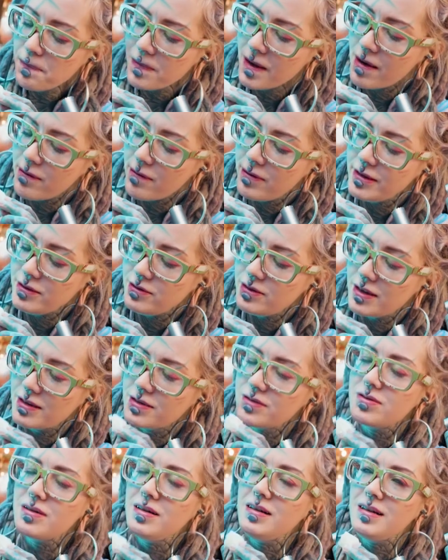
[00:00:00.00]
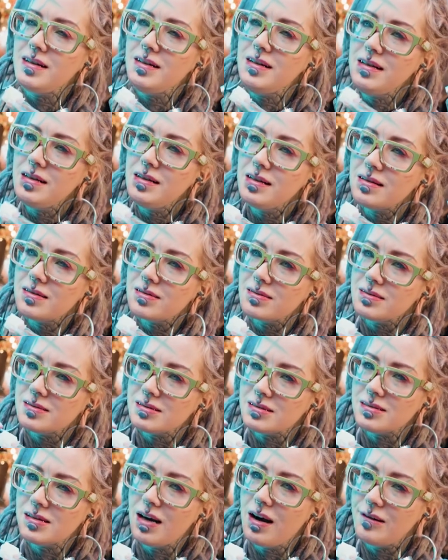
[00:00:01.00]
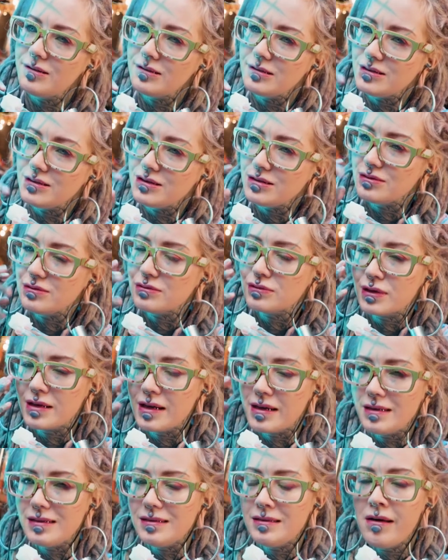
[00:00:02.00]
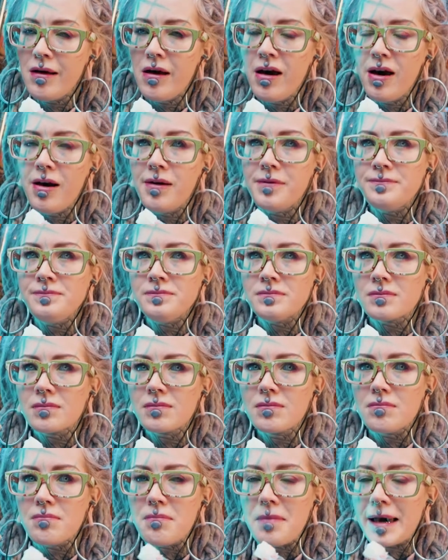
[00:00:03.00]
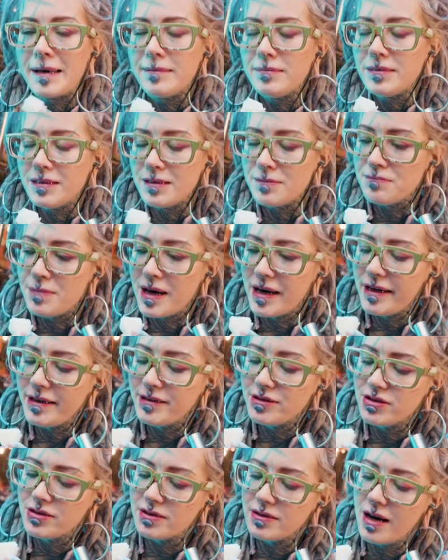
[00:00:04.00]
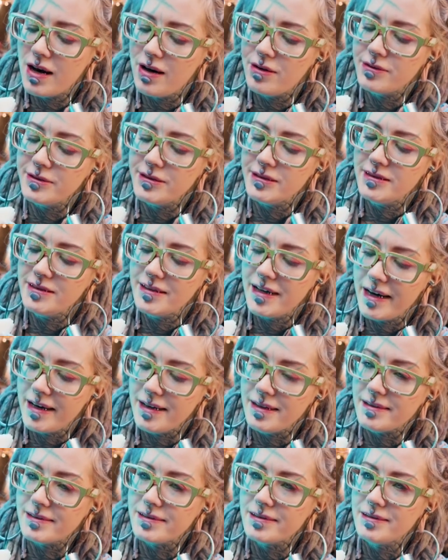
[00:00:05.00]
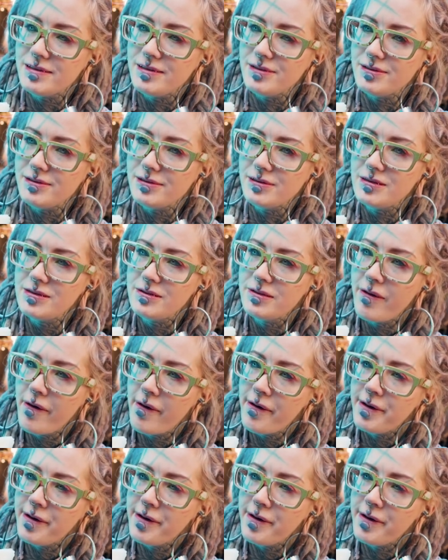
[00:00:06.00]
When you actually hear the sound, you can maybe imagine how it tastes, you know?